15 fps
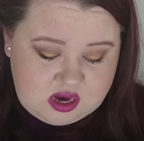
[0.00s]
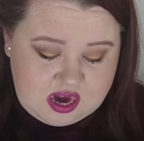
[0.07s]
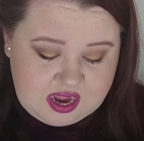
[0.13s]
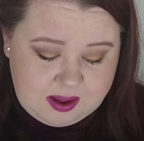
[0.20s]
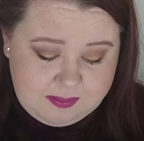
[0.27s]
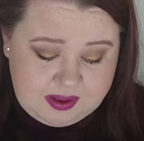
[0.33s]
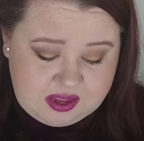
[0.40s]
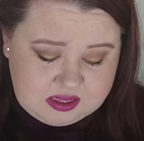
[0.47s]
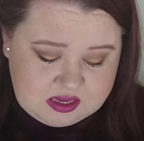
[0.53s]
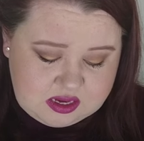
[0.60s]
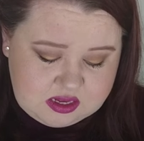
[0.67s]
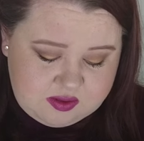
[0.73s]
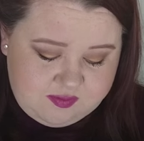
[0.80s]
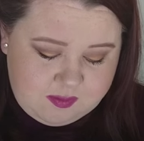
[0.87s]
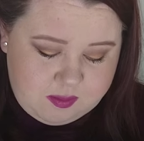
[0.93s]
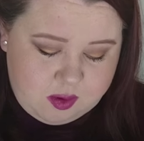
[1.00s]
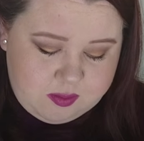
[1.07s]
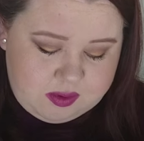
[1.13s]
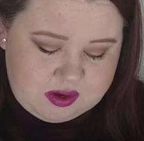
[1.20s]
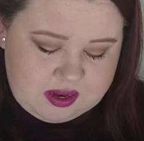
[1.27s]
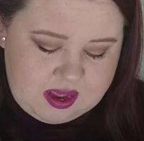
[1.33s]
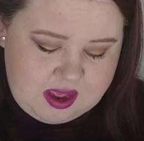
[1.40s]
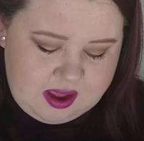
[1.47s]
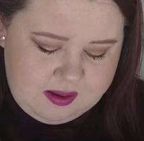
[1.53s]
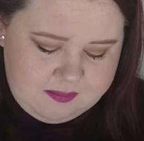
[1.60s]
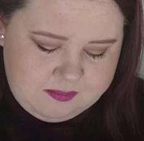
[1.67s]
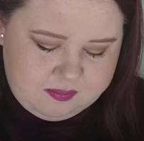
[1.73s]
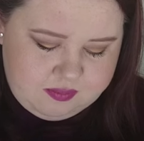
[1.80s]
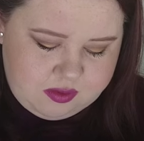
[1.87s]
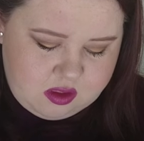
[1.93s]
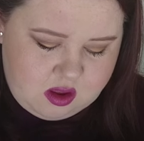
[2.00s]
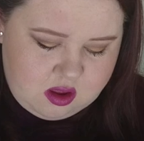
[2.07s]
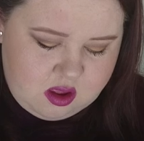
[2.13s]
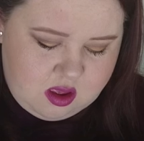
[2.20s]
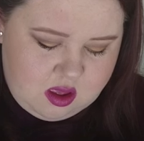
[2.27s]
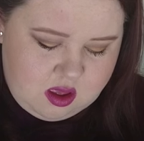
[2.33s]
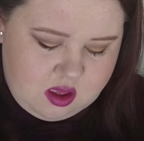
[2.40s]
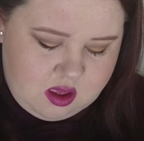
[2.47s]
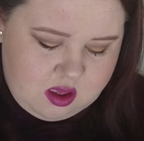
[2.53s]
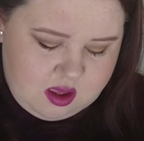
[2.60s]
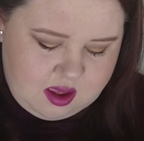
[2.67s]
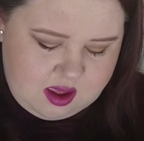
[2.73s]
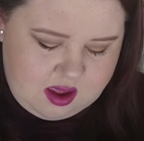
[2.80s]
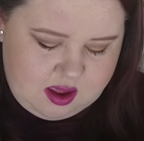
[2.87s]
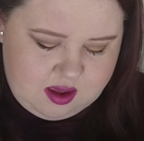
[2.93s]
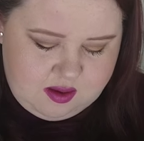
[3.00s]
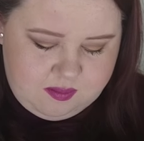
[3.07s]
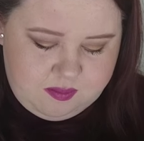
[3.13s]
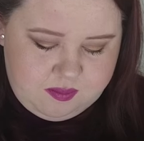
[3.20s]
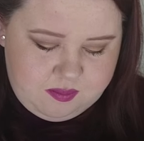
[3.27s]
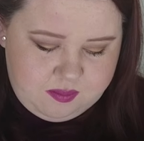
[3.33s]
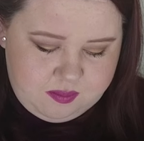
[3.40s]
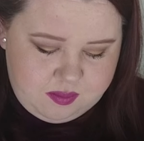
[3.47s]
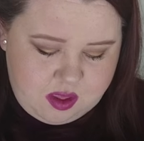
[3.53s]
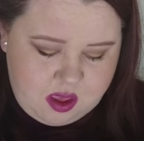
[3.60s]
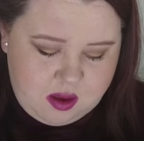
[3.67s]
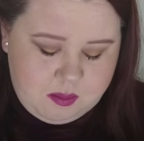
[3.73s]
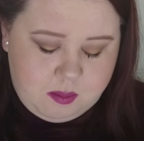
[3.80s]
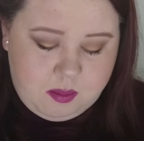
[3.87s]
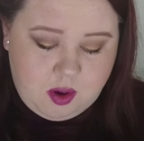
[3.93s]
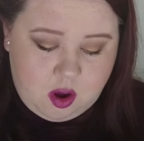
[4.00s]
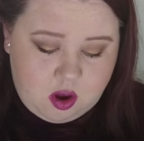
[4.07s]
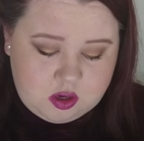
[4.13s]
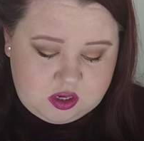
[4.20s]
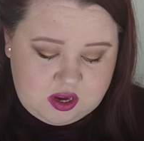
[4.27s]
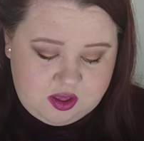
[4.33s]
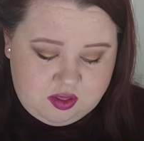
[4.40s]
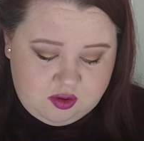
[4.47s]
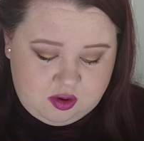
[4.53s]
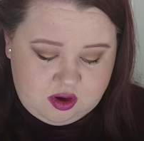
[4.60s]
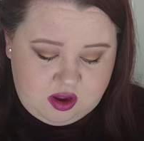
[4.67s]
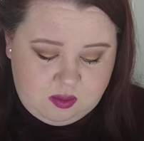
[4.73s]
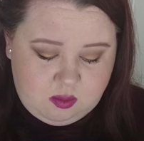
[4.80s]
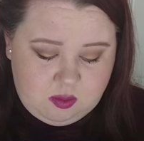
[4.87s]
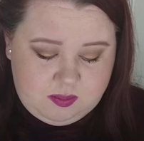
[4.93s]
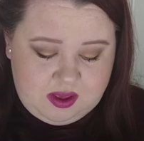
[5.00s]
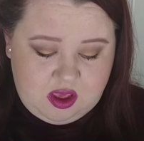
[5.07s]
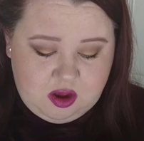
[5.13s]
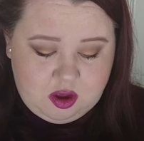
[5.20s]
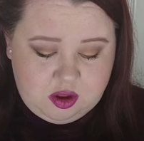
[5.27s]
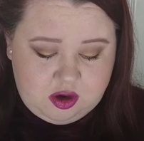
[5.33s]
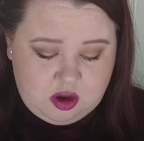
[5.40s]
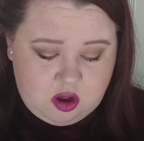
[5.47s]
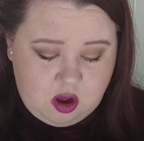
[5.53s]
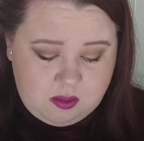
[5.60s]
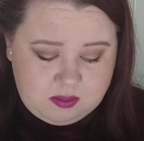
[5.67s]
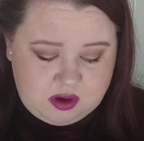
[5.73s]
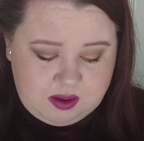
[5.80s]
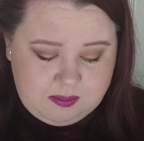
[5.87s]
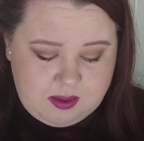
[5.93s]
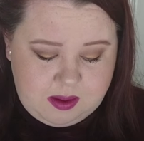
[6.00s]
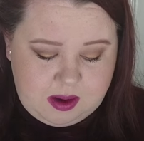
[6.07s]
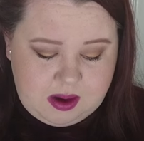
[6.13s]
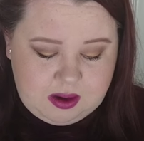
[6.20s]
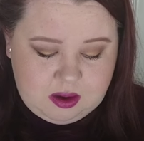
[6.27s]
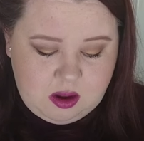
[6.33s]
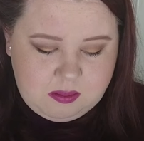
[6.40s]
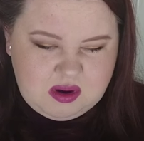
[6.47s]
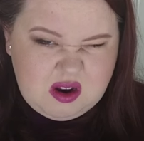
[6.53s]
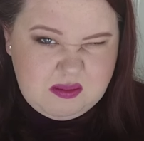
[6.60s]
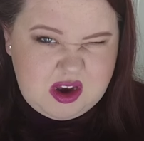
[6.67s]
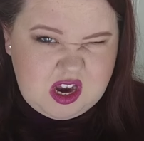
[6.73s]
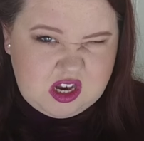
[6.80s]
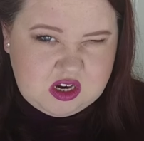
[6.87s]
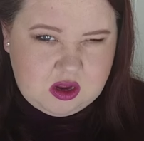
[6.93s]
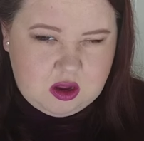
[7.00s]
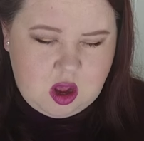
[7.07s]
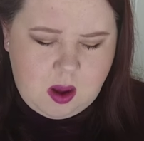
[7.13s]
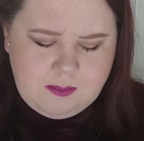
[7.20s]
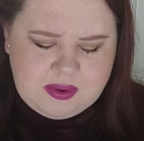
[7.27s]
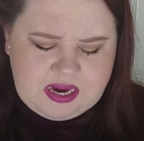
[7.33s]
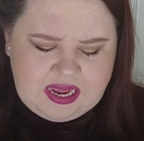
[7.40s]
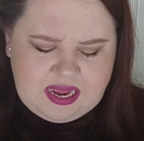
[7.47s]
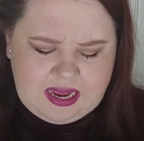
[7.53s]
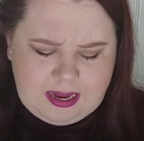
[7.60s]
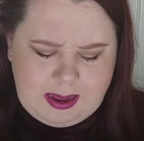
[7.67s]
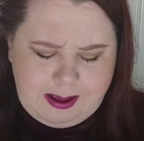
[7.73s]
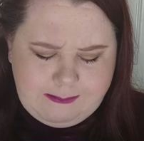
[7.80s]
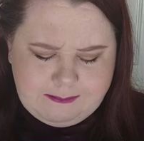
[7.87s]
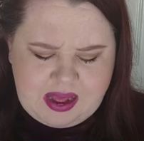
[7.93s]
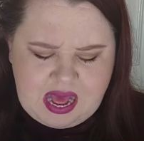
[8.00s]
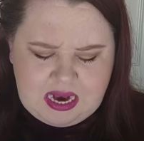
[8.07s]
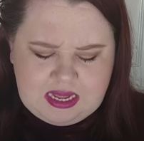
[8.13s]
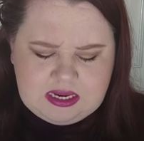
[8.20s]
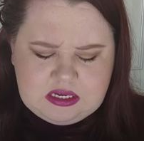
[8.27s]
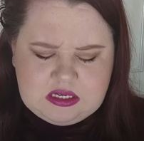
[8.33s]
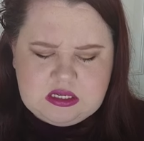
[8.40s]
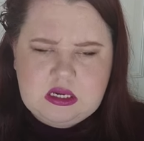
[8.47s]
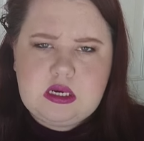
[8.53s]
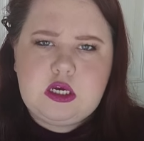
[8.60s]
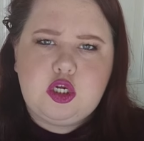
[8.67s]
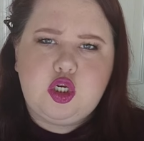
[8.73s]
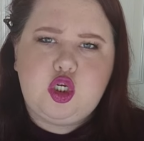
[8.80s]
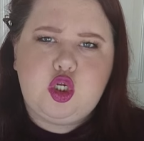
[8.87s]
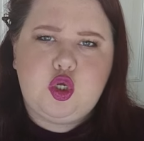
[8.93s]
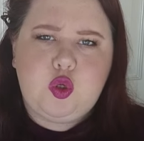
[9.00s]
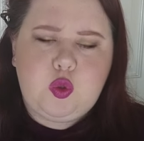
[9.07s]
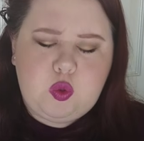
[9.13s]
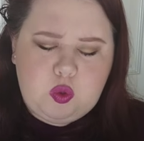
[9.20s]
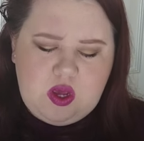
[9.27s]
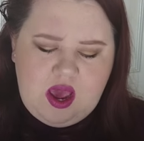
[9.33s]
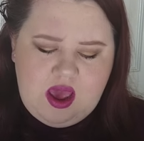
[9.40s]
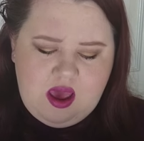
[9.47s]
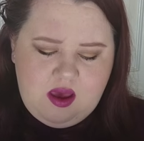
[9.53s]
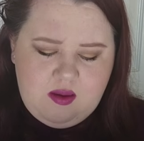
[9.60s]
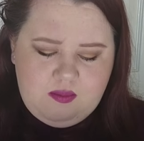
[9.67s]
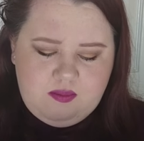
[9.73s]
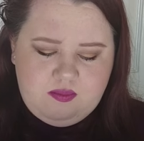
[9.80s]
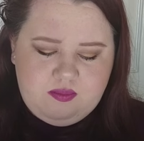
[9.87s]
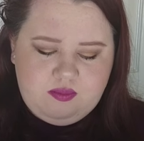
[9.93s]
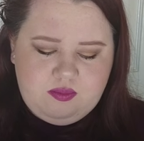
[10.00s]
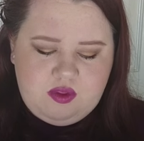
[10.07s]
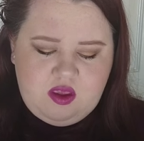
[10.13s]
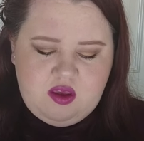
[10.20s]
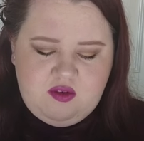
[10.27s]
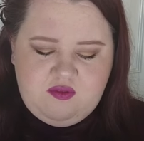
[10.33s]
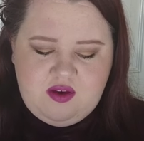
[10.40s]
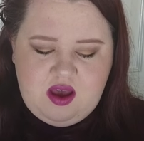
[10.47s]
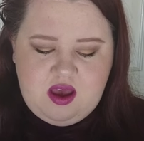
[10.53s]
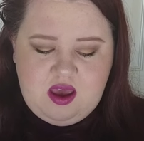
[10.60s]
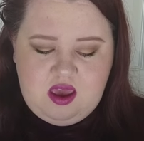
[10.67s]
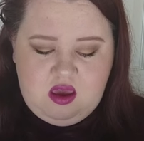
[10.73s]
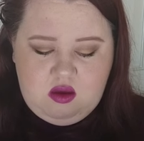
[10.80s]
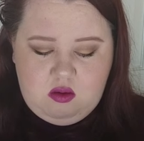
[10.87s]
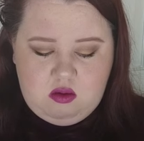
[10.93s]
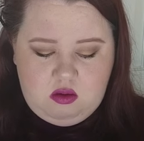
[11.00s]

Mega Basics from Urban Decay. Um, but I thought it would be a good accompaniment, accompaniment, accompanying palette to, um, if I